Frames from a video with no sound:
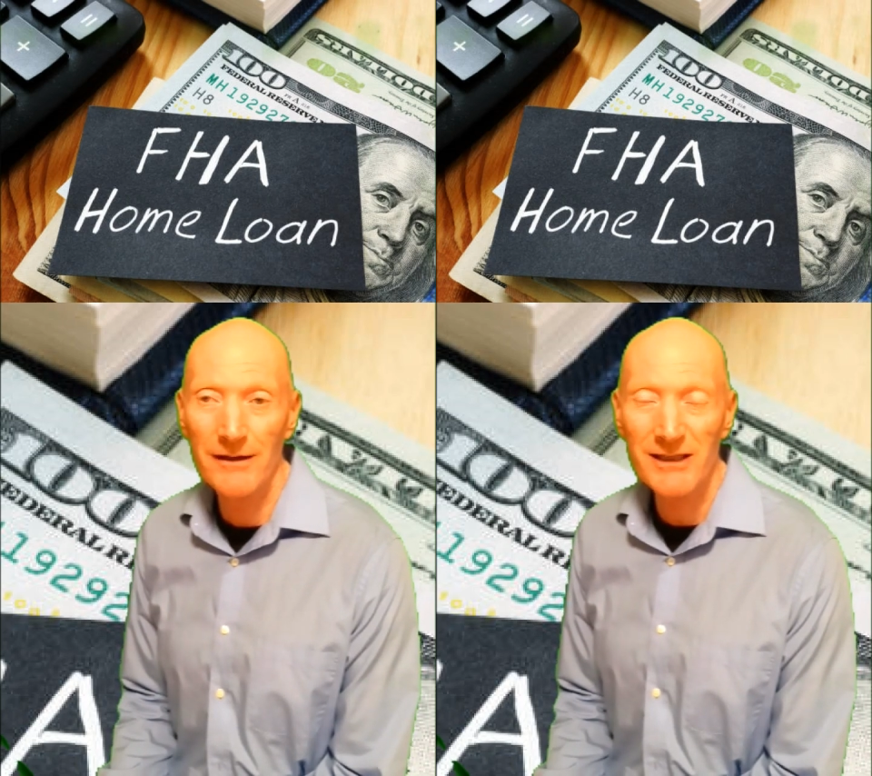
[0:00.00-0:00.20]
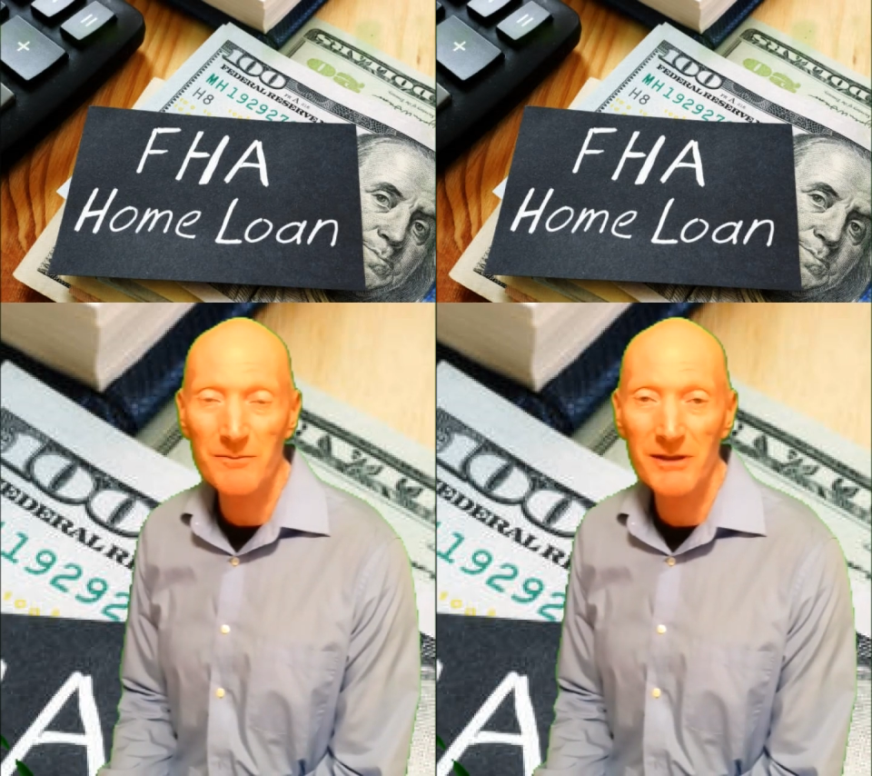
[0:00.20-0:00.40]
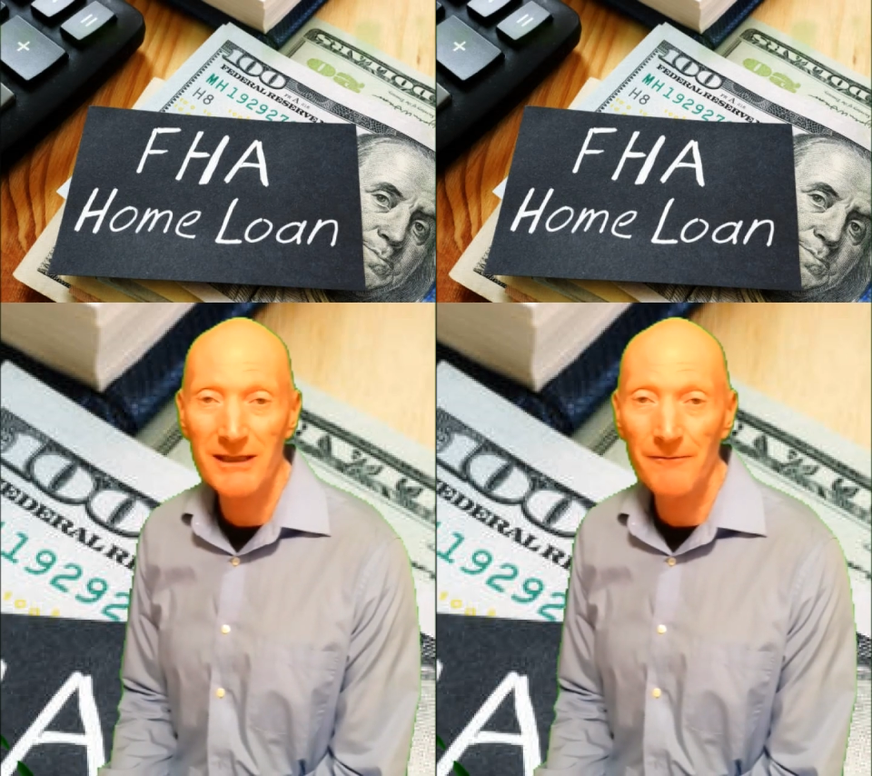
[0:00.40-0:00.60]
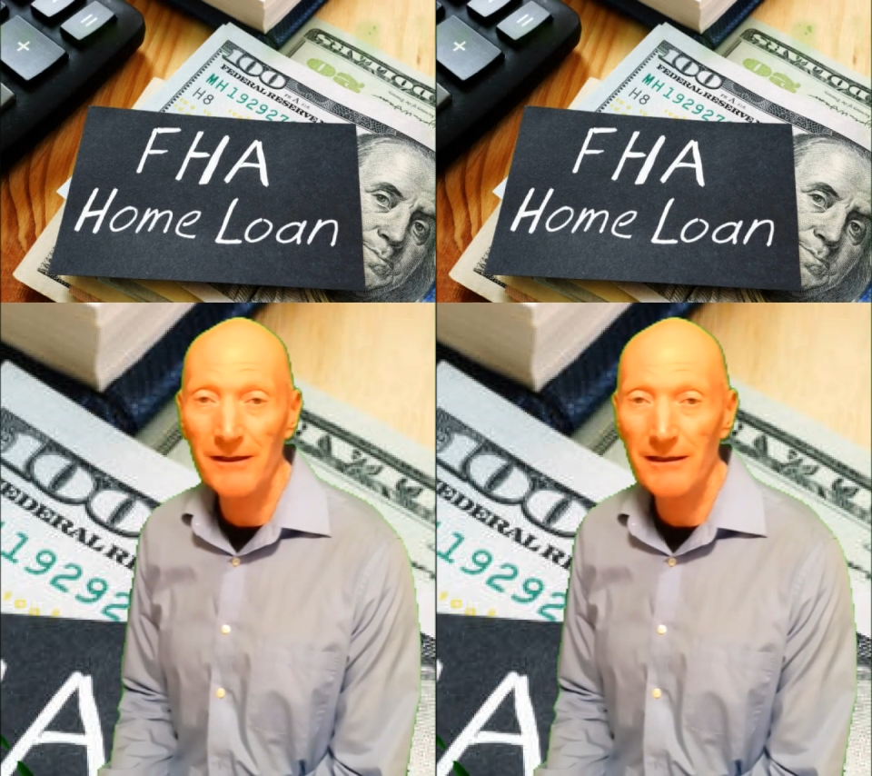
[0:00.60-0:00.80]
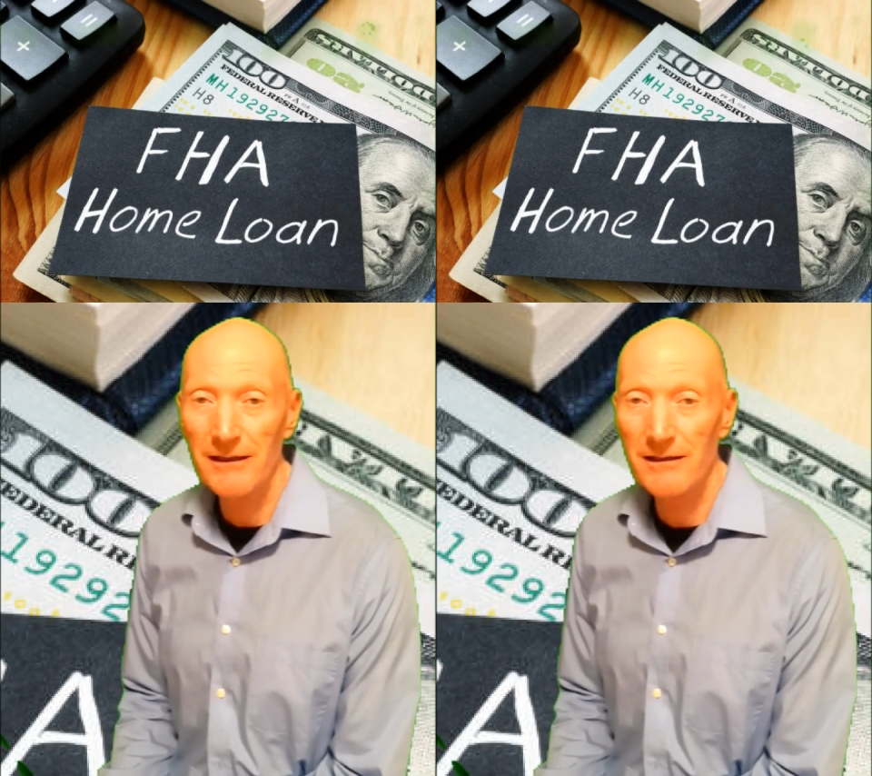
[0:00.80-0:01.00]
That's
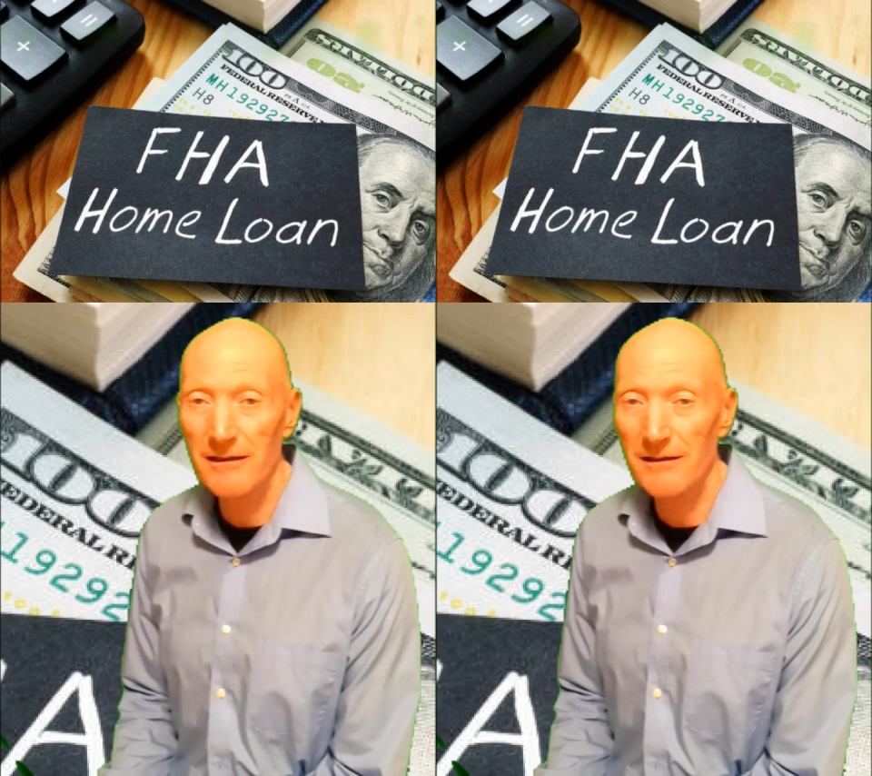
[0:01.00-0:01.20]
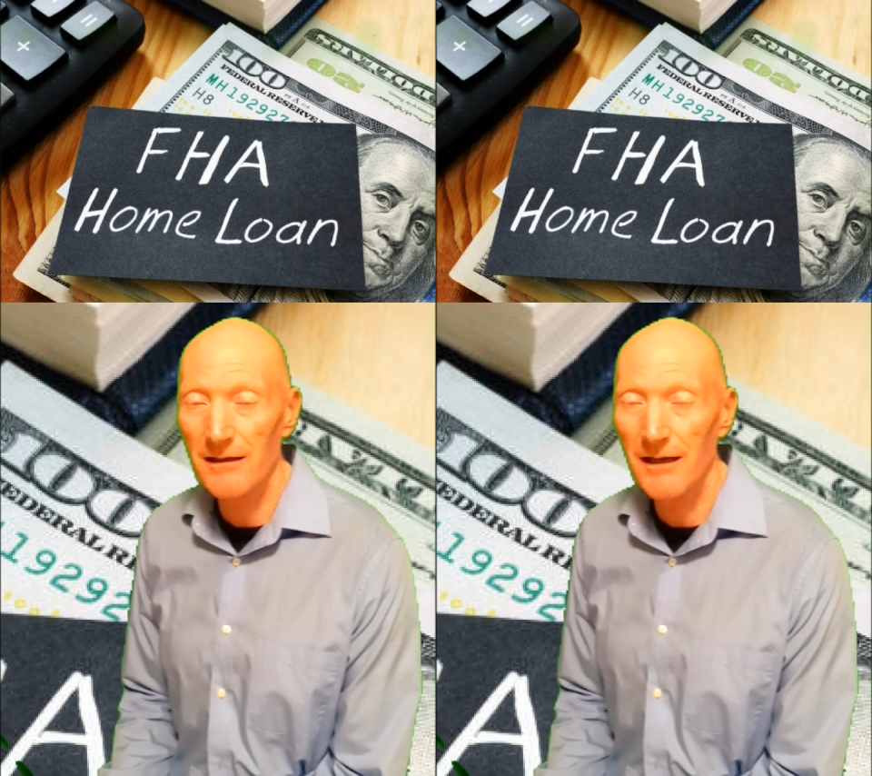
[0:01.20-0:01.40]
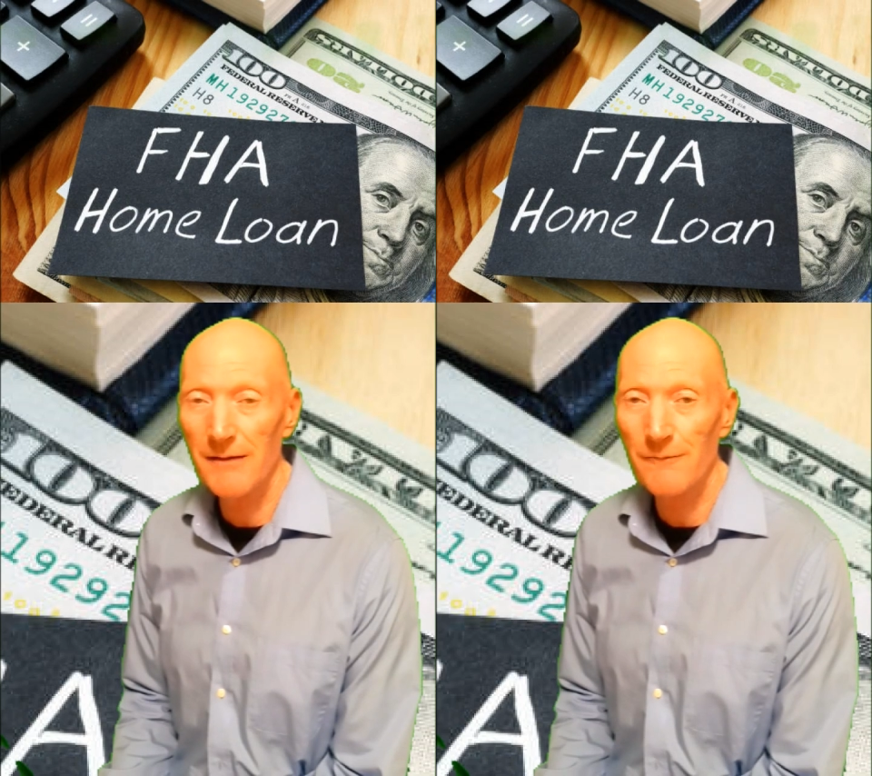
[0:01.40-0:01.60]
specifically designed